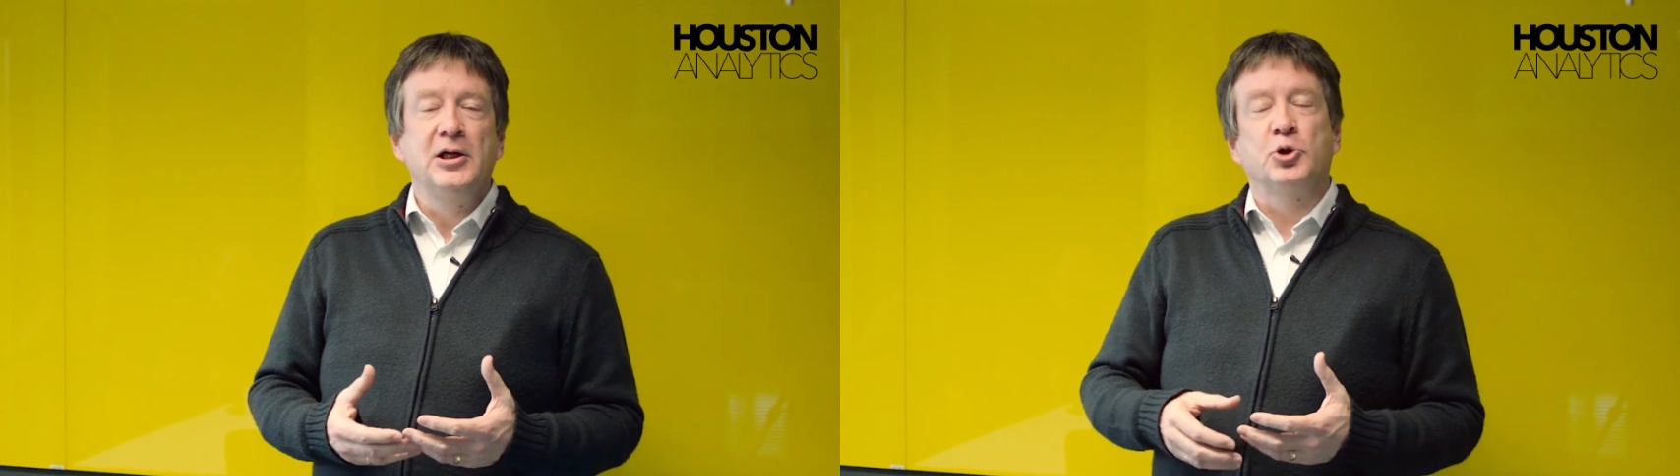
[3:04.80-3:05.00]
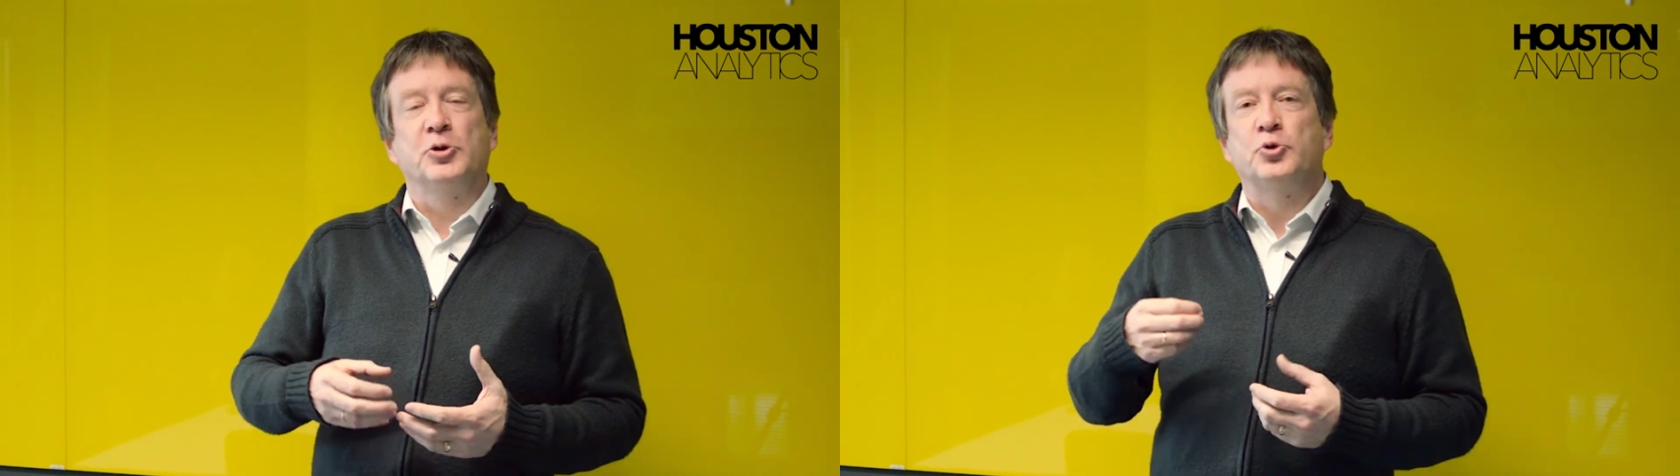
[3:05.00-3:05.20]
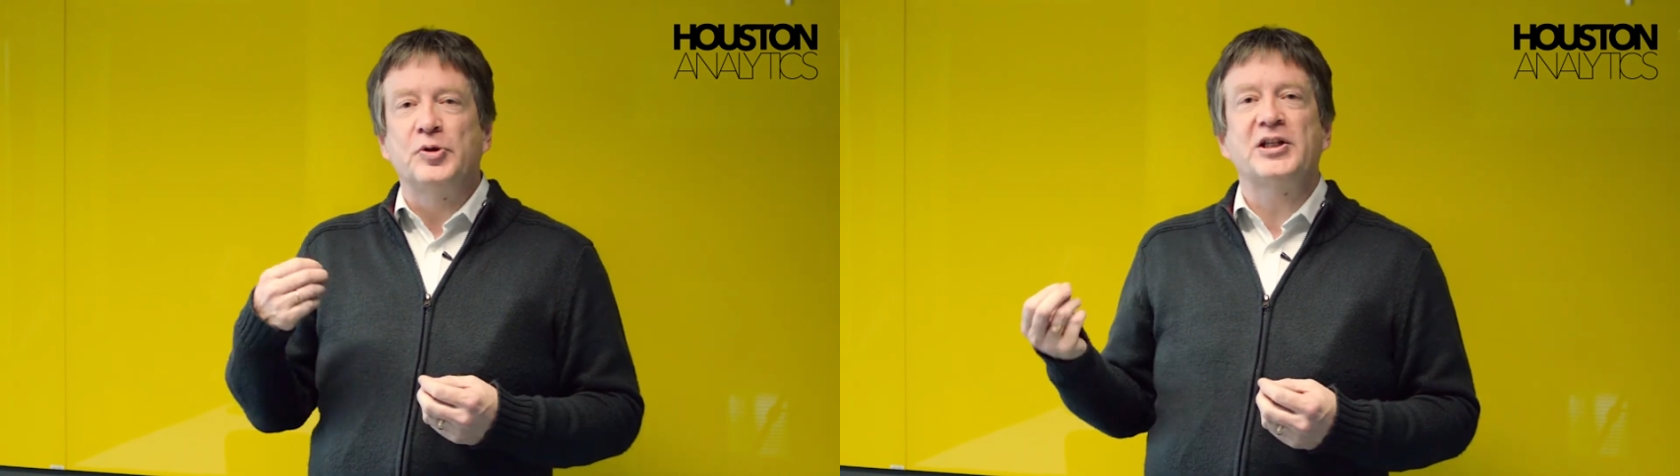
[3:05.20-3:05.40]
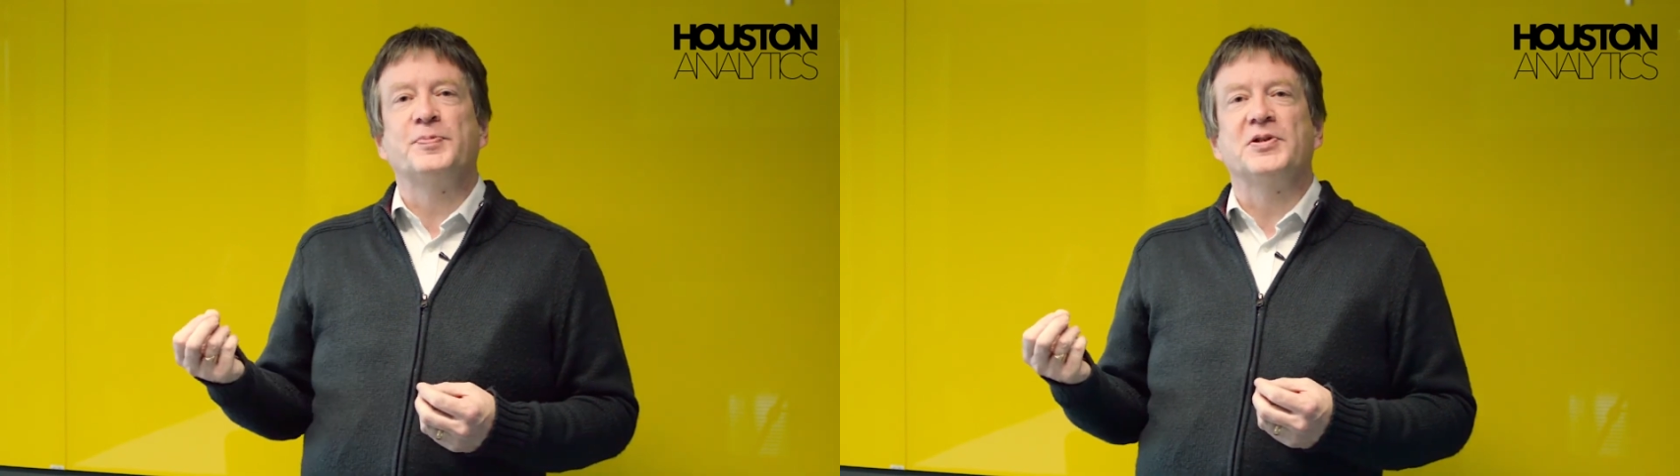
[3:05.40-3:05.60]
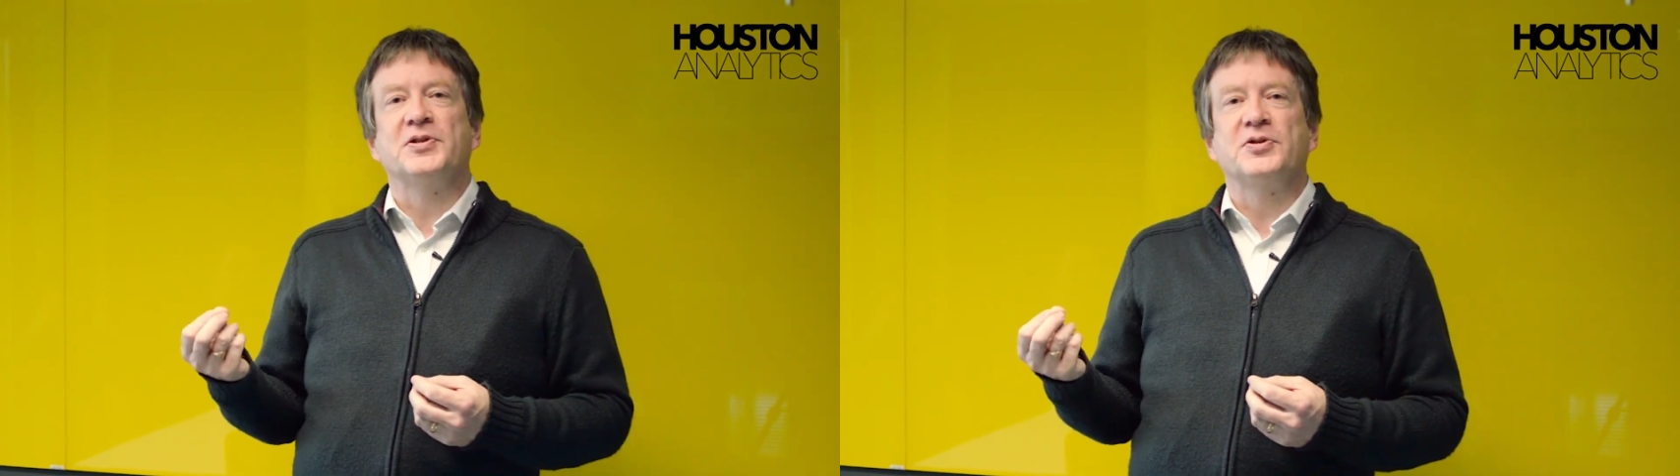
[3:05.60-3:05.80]
to address
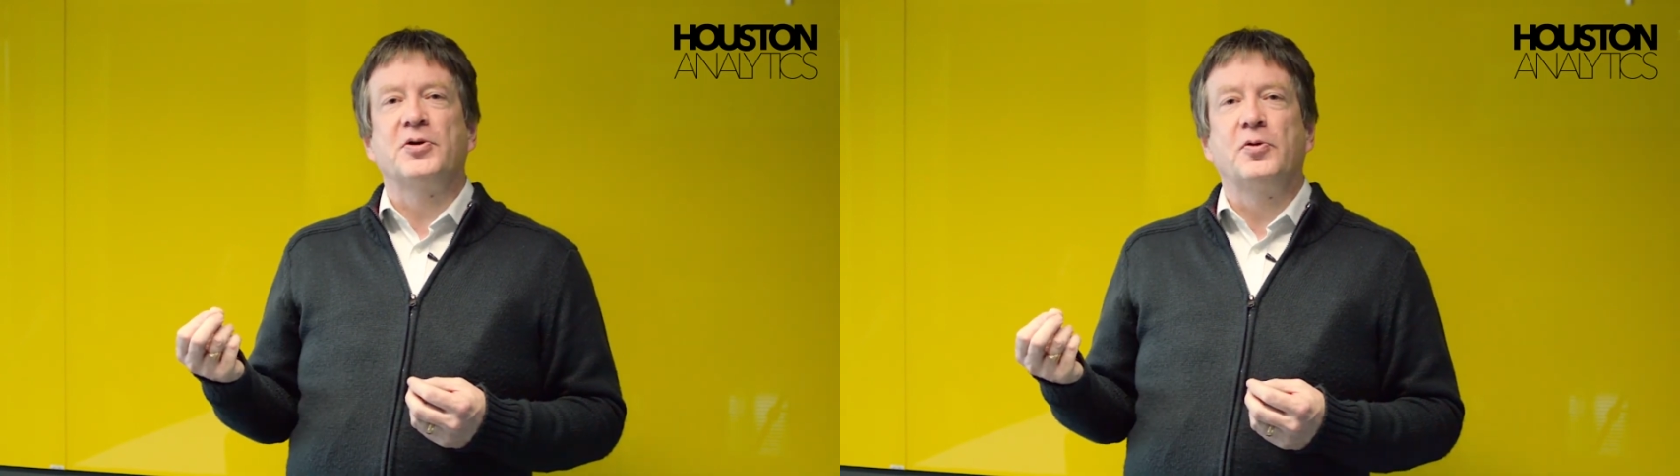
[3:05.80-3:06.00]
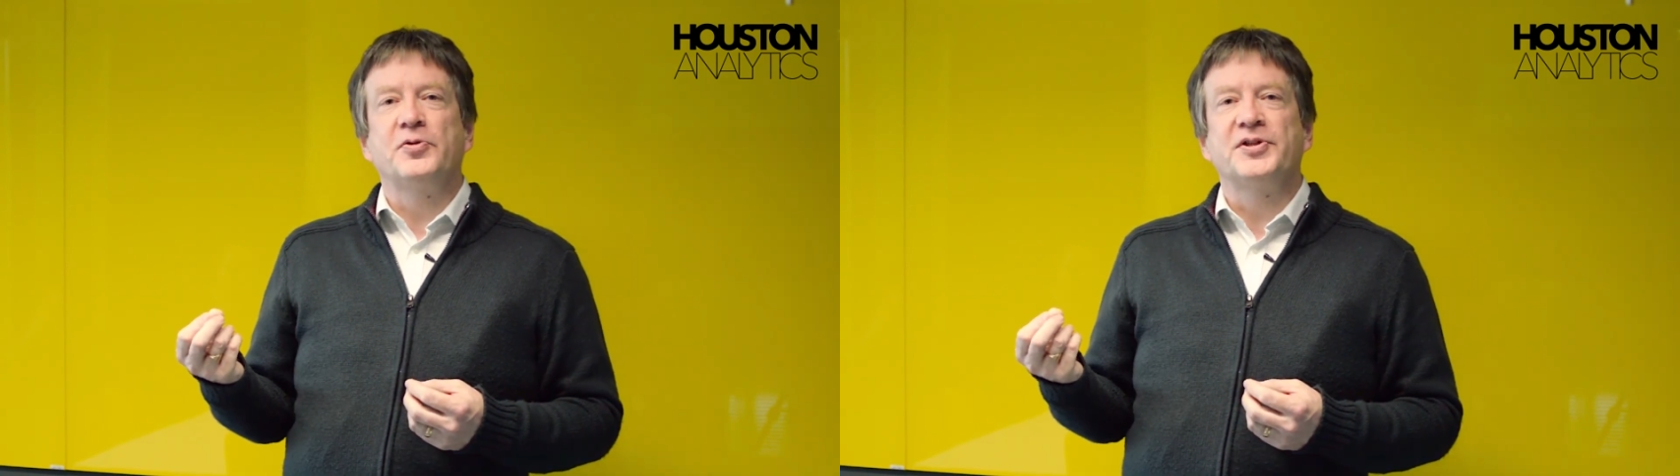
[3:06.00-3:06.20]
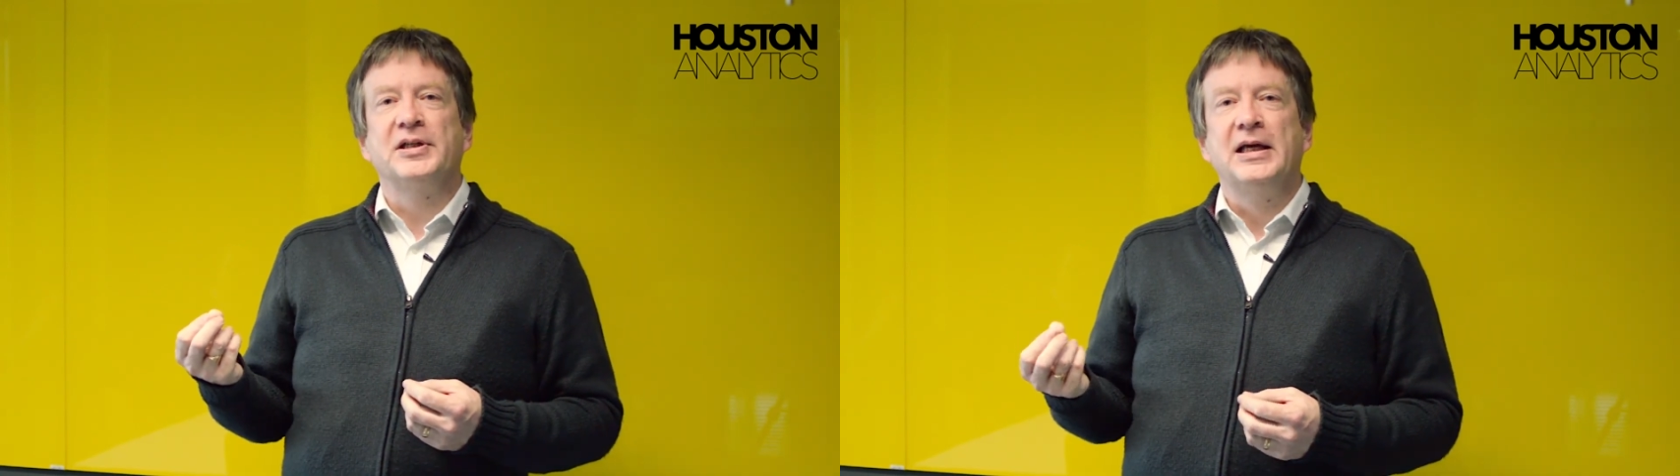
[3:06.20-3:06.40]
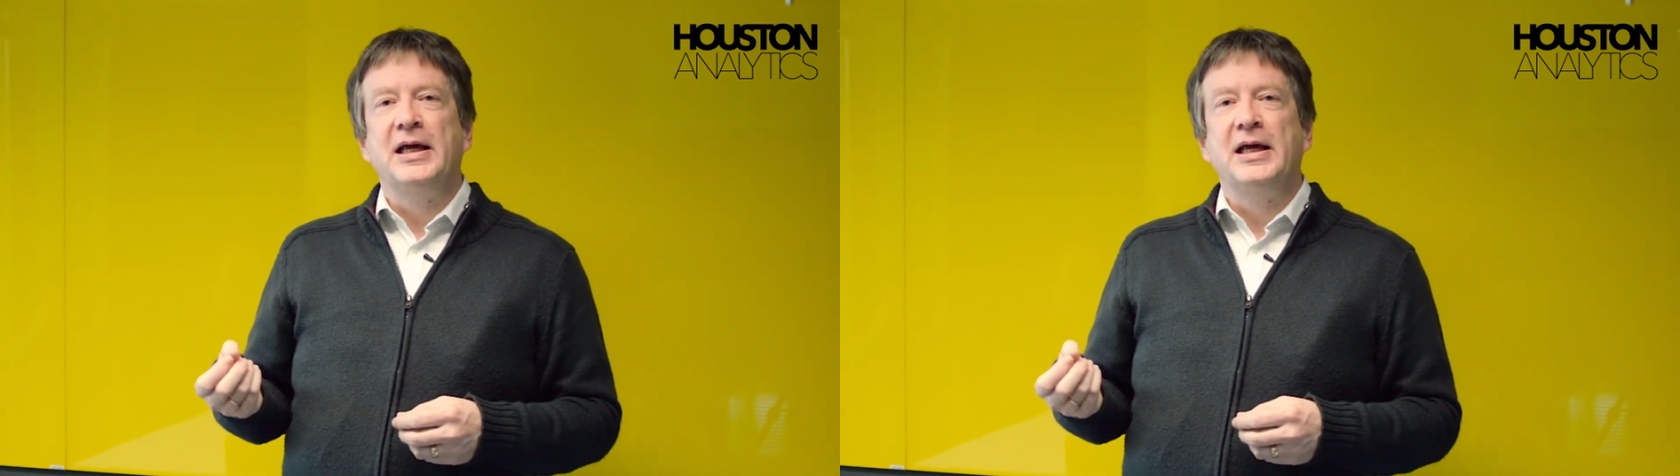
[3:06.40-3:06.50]
business goals